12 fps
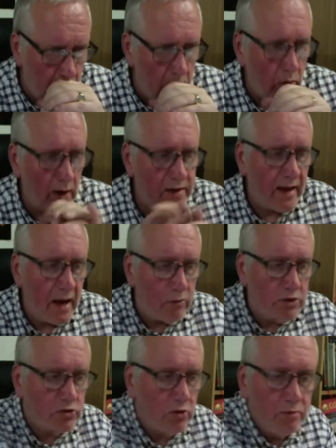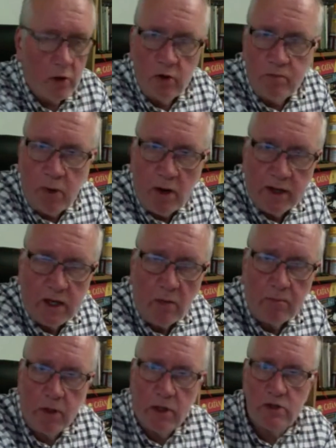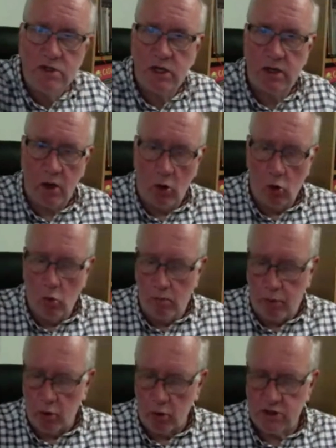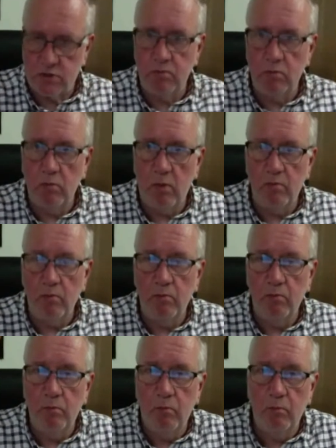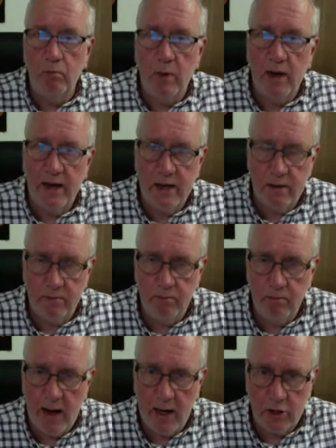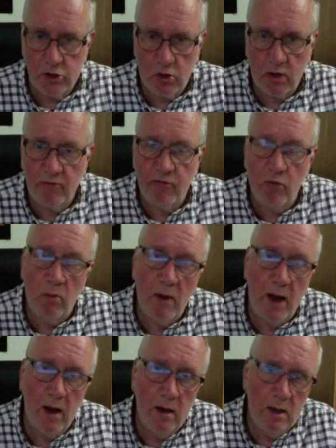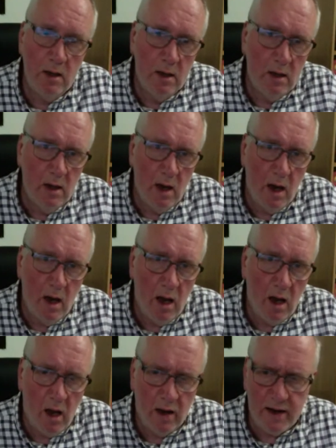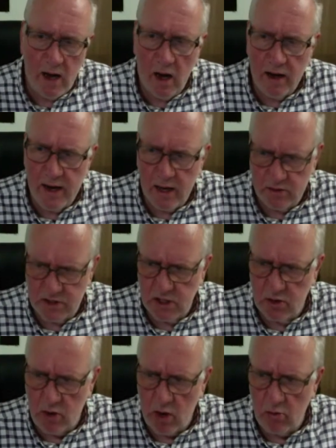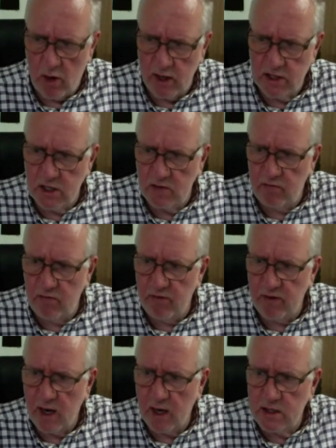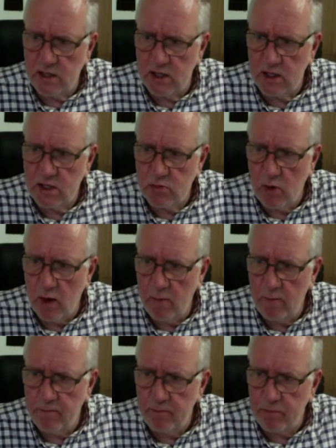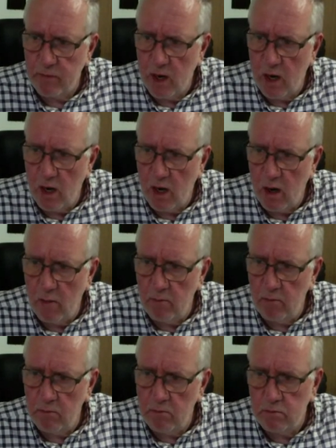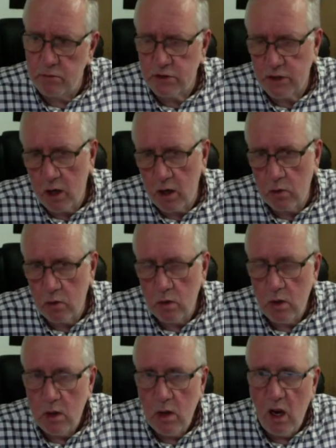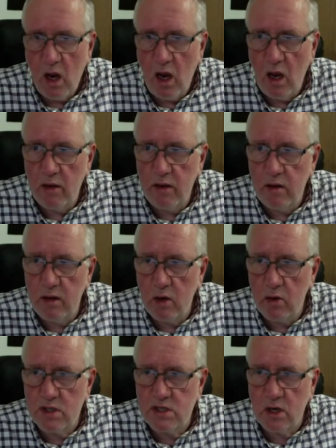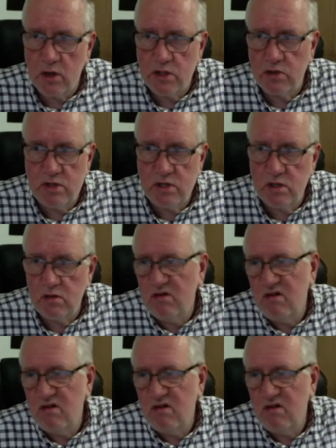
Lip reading: when that was removed by the government, who said that all books in electronic format are now 0 rated for VAT as well. So the honest answer is